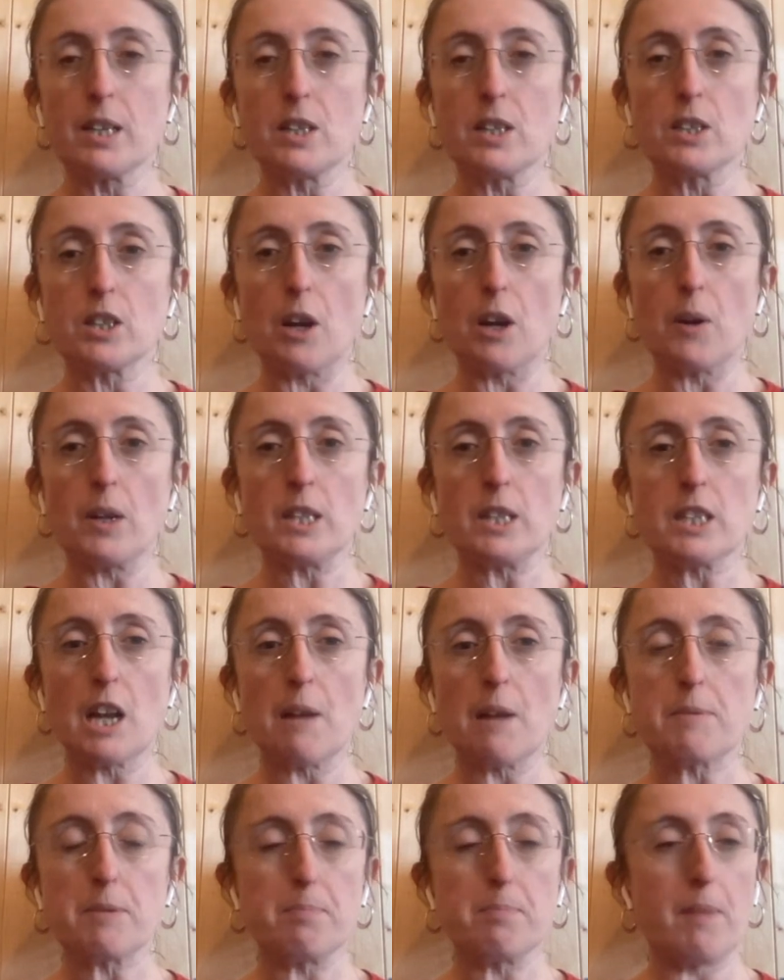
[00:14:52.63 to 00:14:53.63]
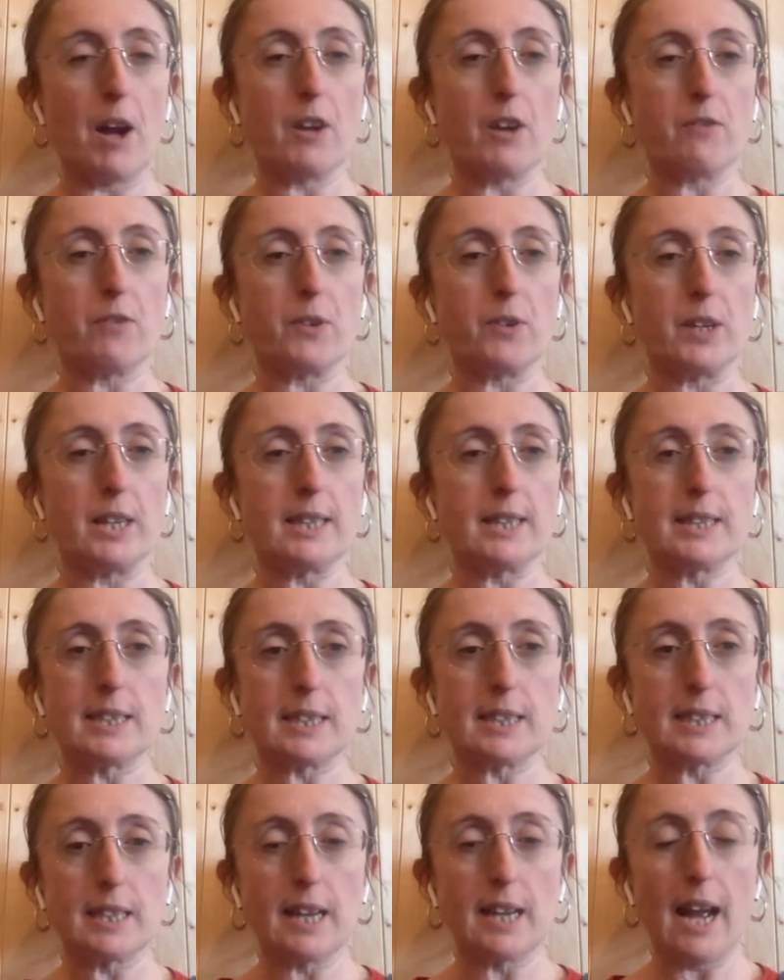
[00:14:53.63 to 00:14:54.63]
So in terms of
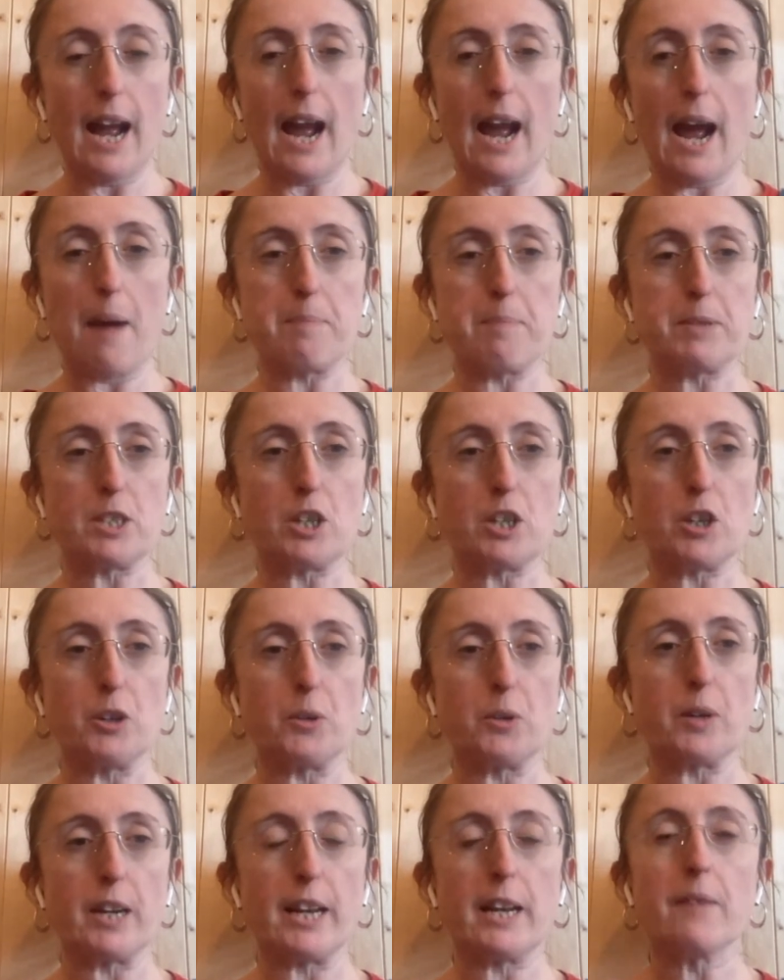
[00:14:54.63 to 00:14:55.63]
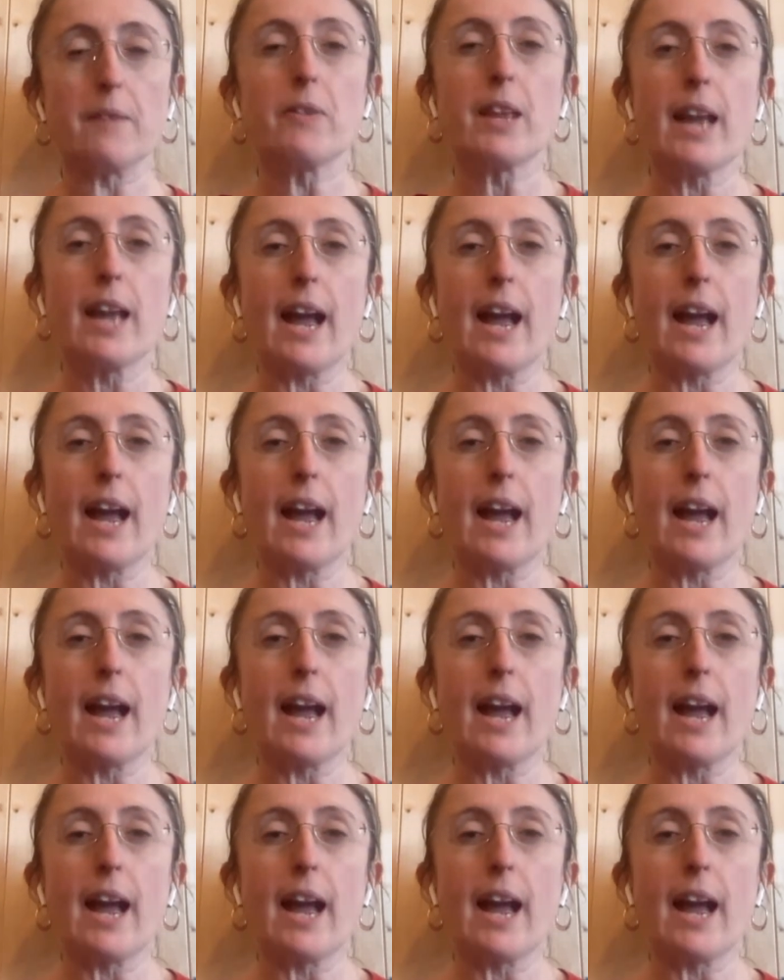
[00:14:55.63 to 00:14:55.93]
mindfulness, absolutely.